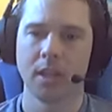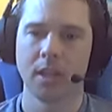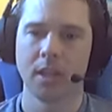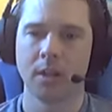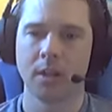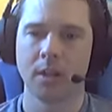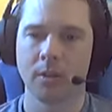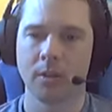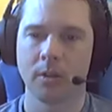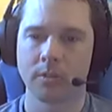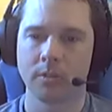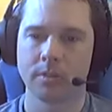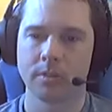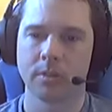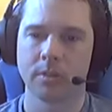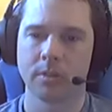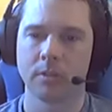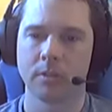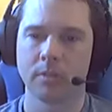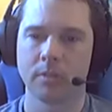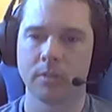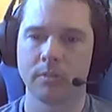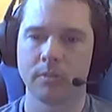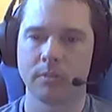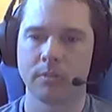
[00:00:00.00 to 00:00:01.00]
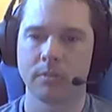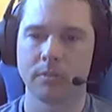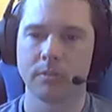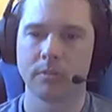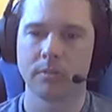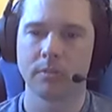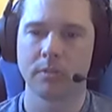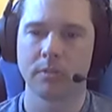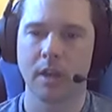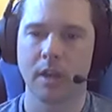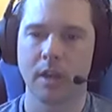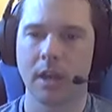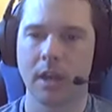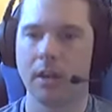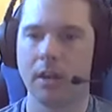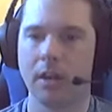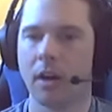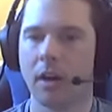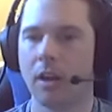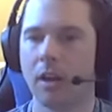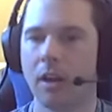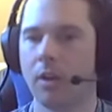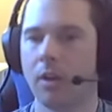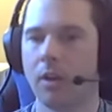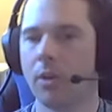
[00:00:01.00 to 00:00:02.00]
So I
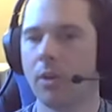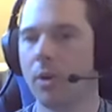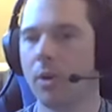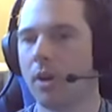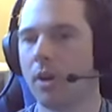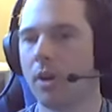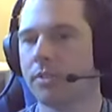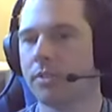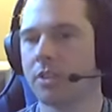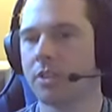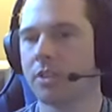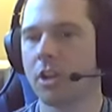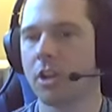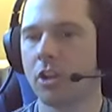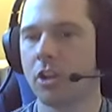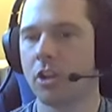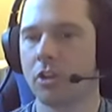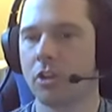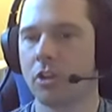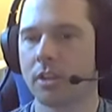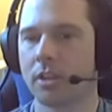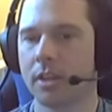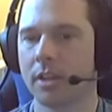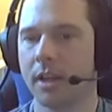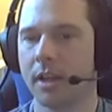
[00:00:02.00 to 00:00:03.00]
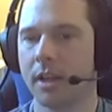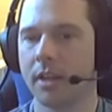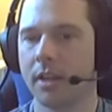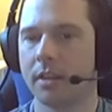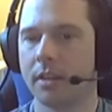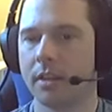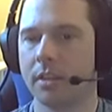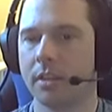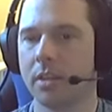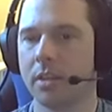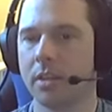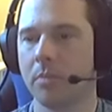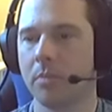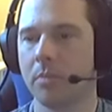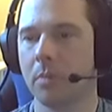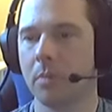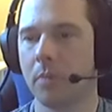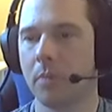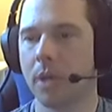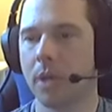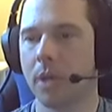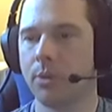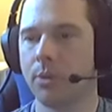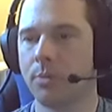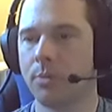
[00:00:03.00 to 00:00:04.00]
don't know how it's gonna look like. Keep in
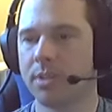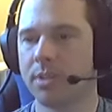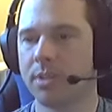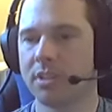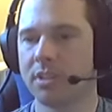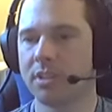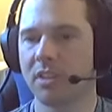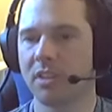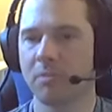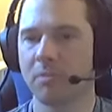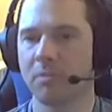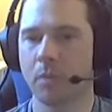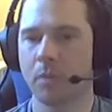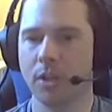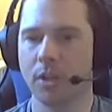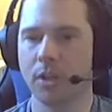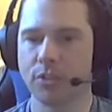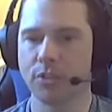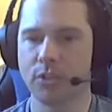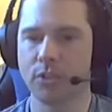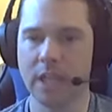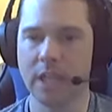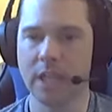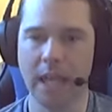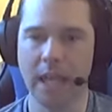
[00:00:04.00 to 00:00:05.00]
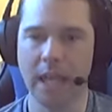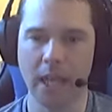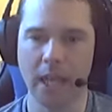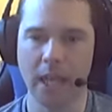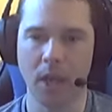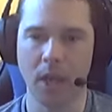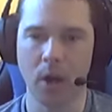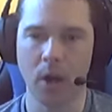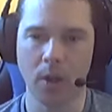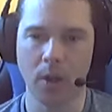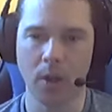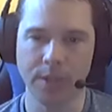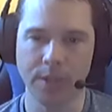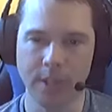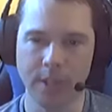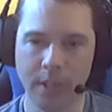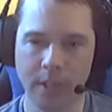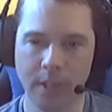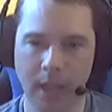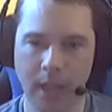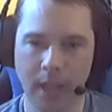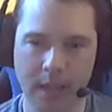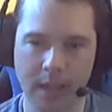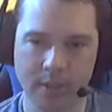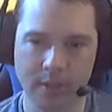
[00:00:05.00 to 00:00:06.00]
mind Ubisoft Plus, you get all the
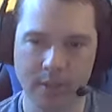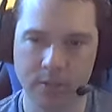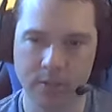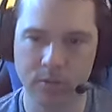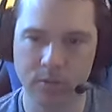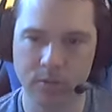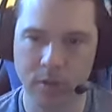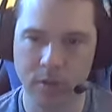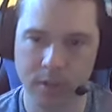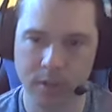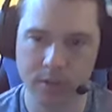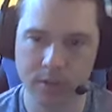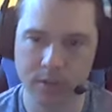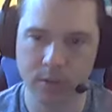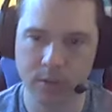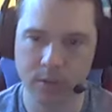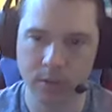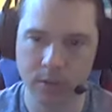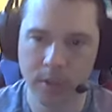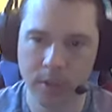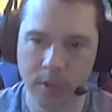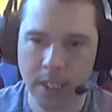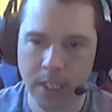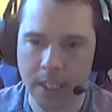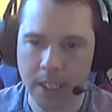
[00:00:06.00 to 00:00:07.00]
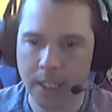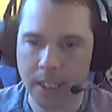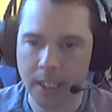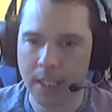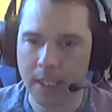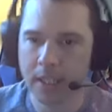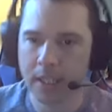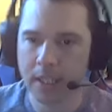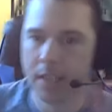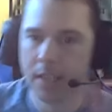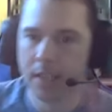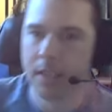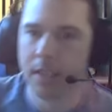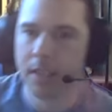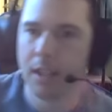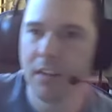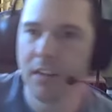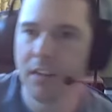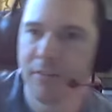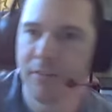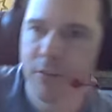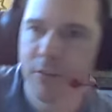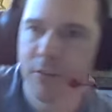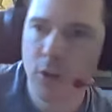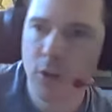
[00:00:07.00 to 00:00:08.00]
extra. So
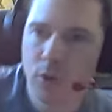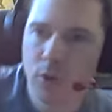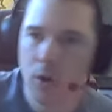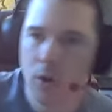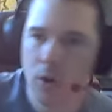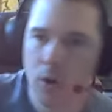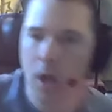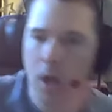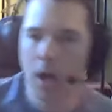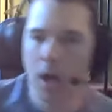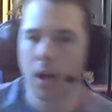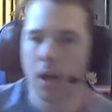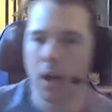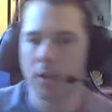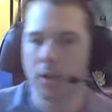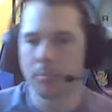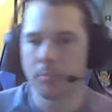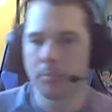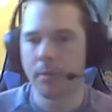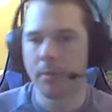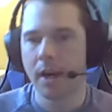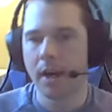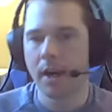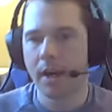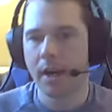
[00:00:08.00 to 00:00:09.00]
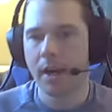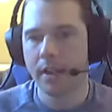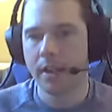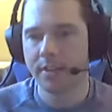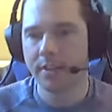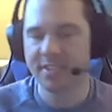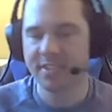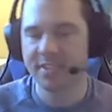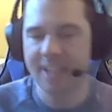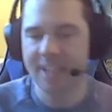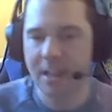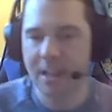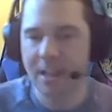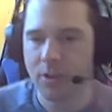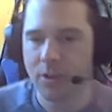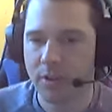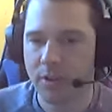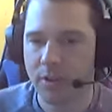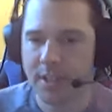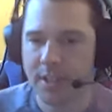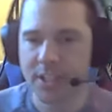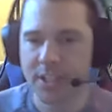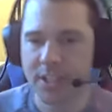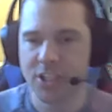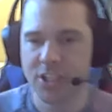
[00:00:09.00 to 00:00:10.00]
if you buy the standard
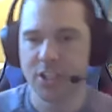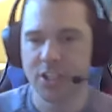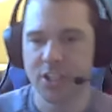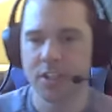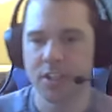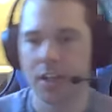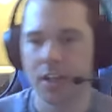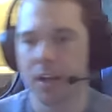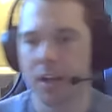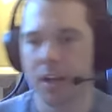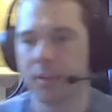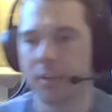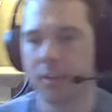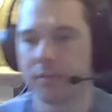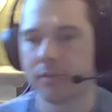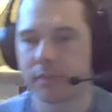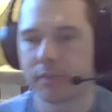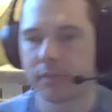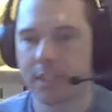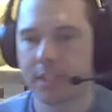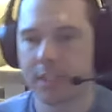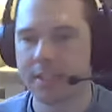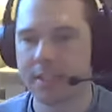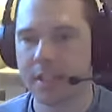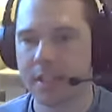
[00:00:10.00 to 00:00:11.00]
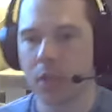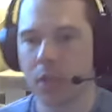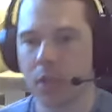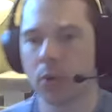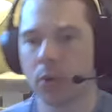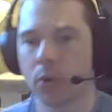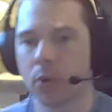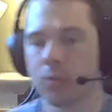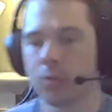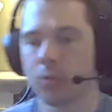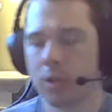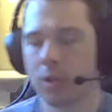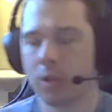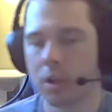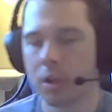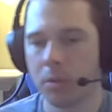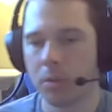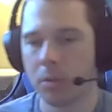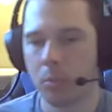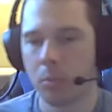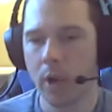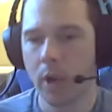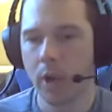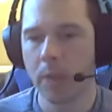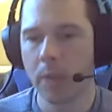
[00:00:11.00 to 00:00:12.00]
edition of, let's say, Ghost Recon
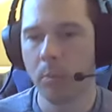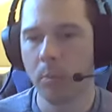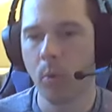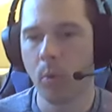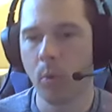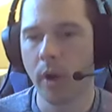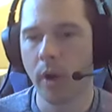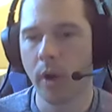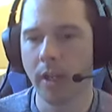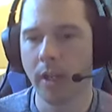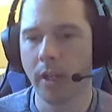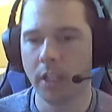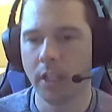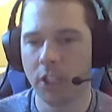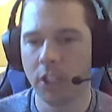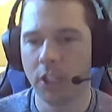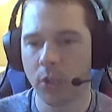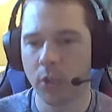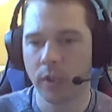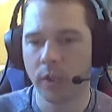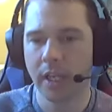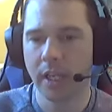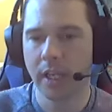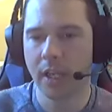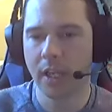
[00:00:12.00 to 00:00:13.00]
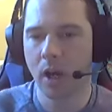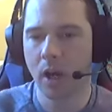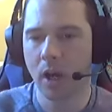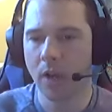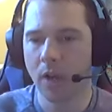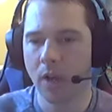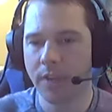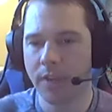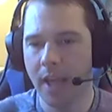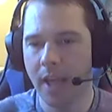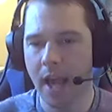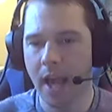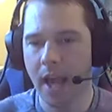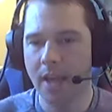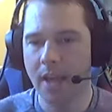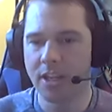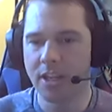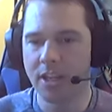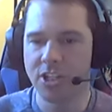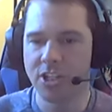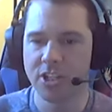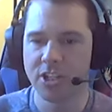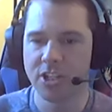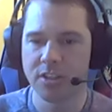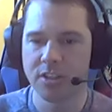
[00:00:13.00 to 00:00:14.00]
Breakpoint, you don't get all the
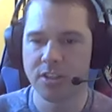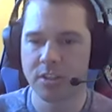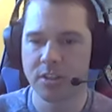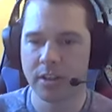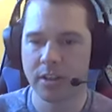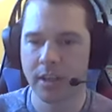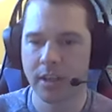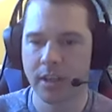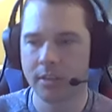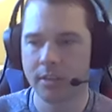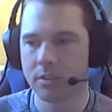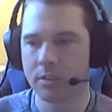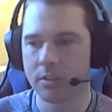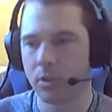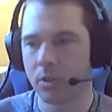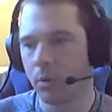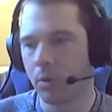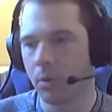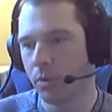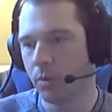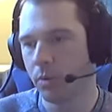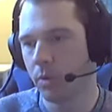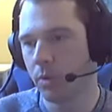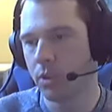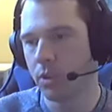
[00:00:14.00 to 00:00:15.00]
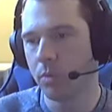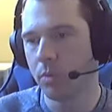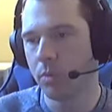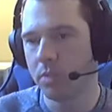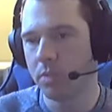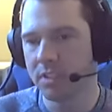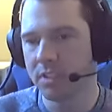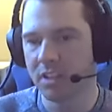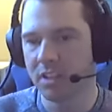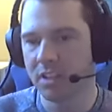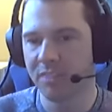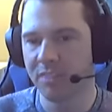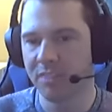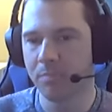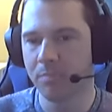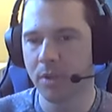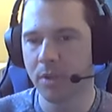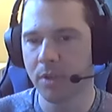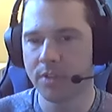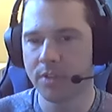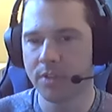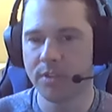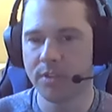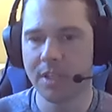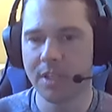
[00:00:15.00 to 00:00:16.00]
addition. Like, so with Ubisoft
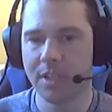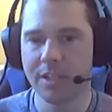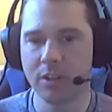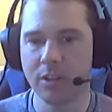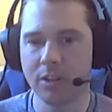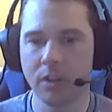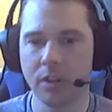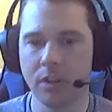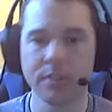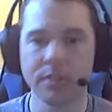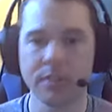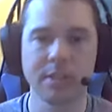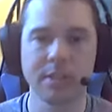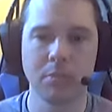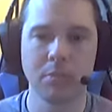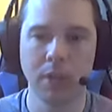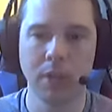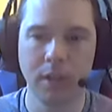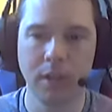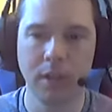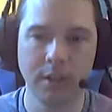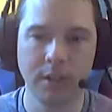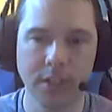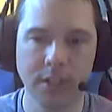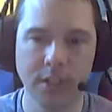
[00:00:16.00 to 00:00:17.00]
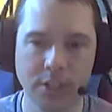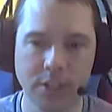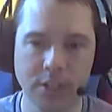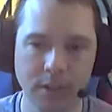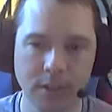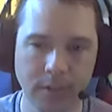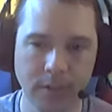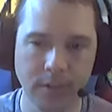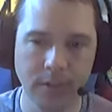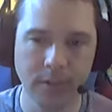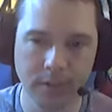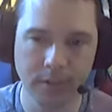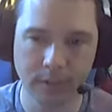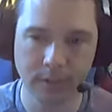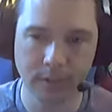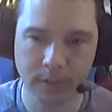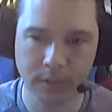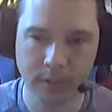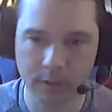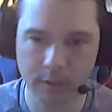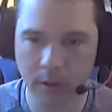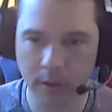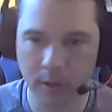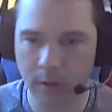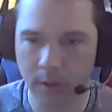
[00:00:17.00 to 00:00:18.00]
Plus, you get the Ultimate Edition.
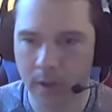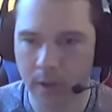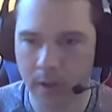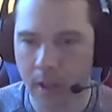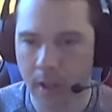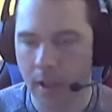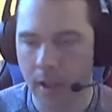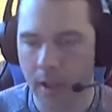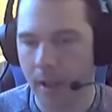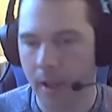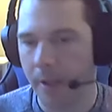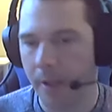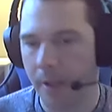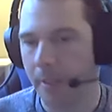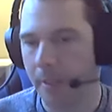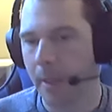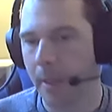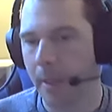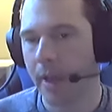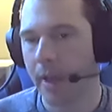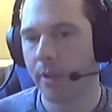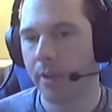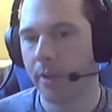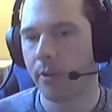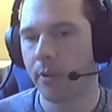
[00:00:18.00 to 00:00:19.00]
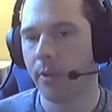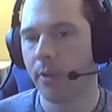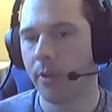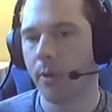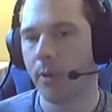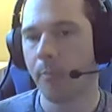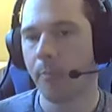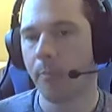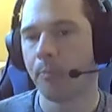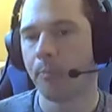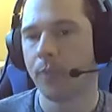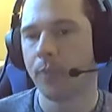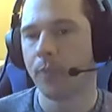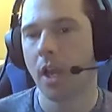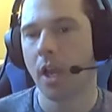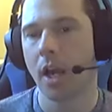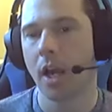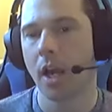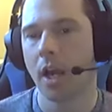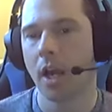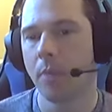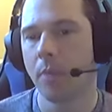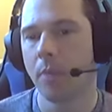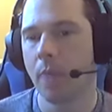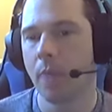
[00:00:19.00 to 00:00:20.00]
So I don't know.
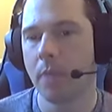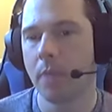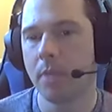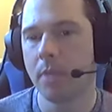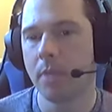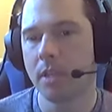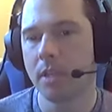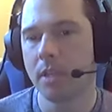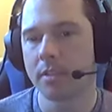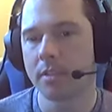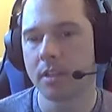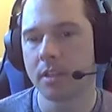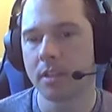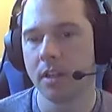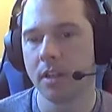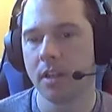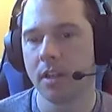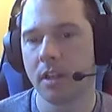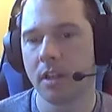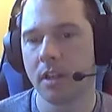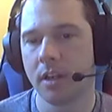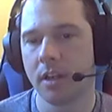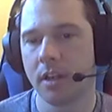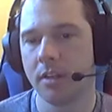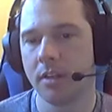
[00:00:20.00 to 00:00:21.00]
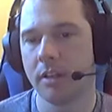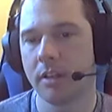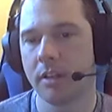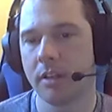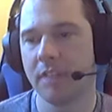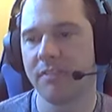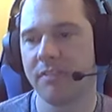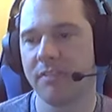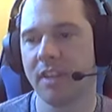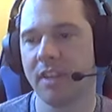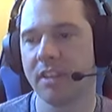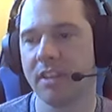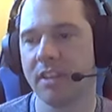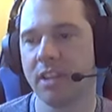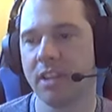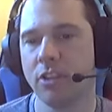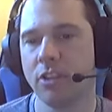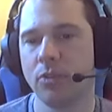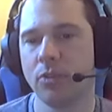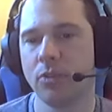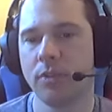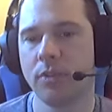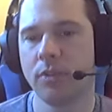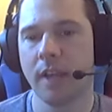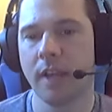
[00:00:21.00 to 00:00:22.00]
Maybe it's gonna, if like they
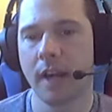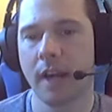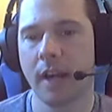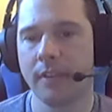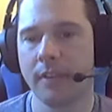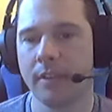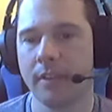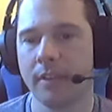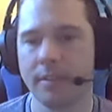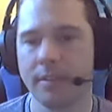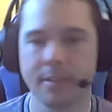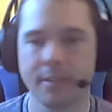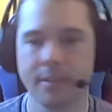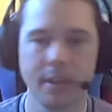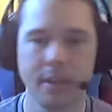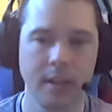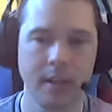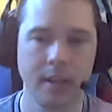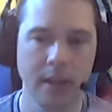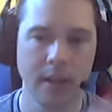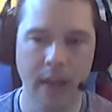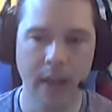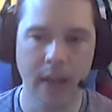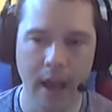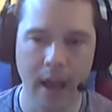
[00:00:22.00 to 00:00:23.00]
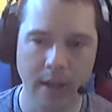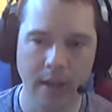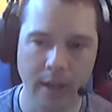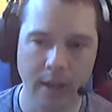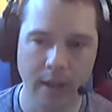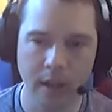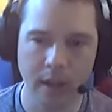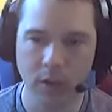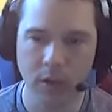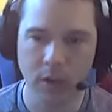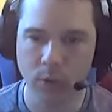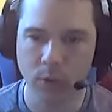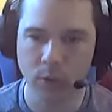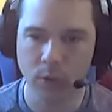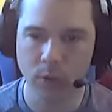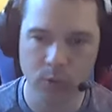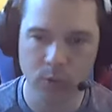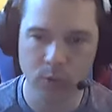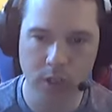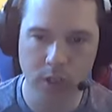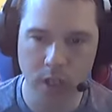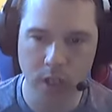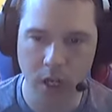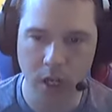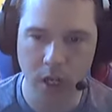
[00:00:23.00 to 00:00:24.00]
do that, let's say they add like Ghost
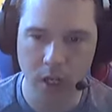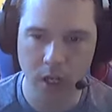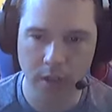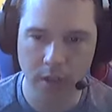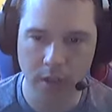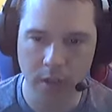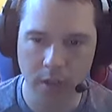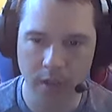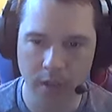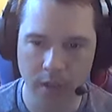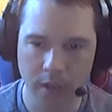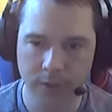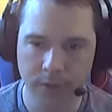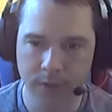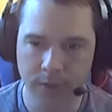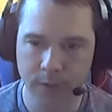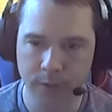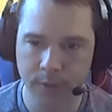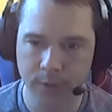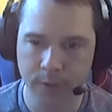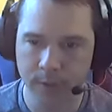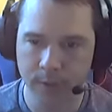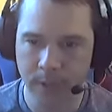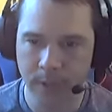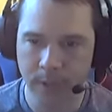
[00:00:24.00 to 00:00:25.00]
Recon onto